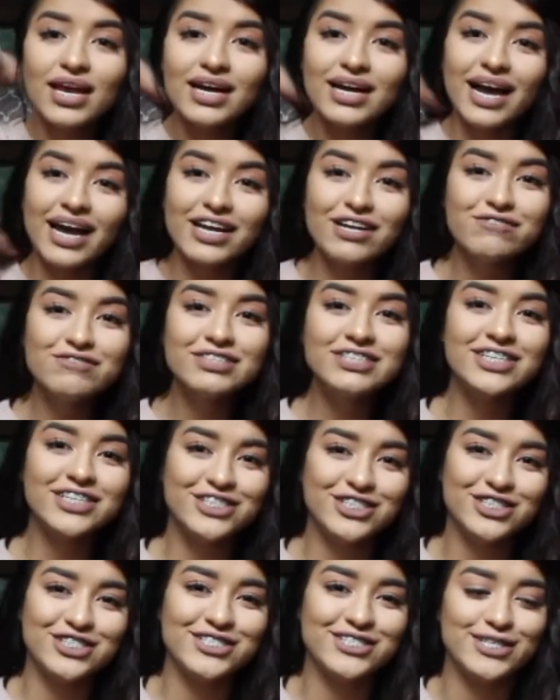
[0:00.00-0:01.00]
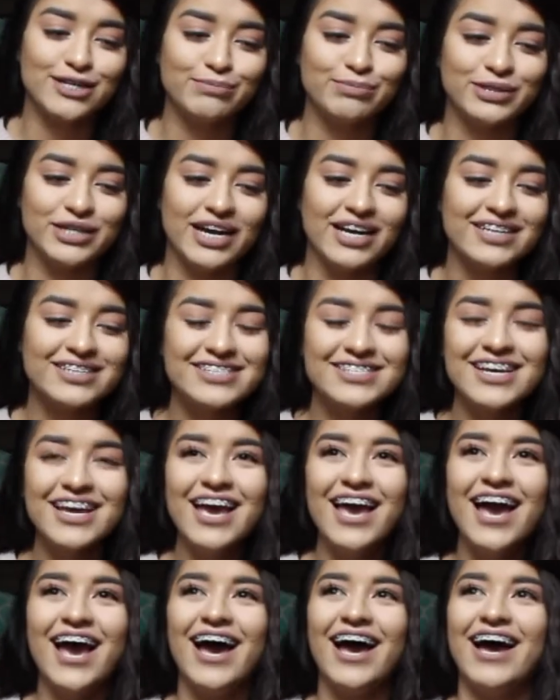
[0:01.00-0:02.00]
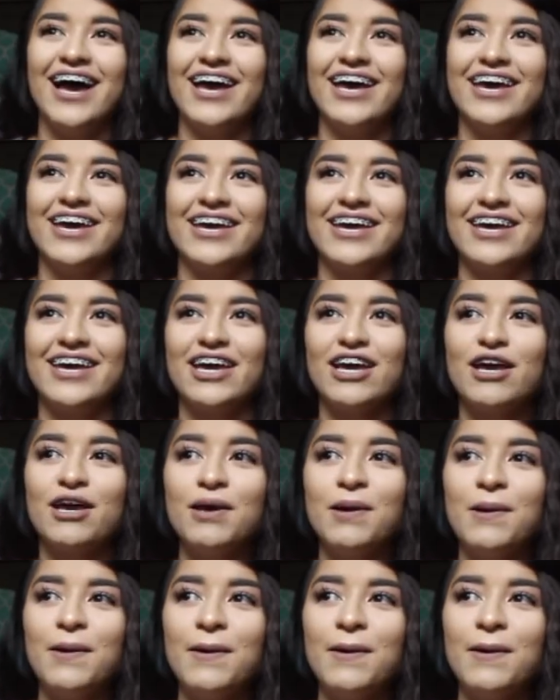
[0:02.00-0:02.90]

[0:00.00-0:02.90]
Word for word: kind of a touchy subject. I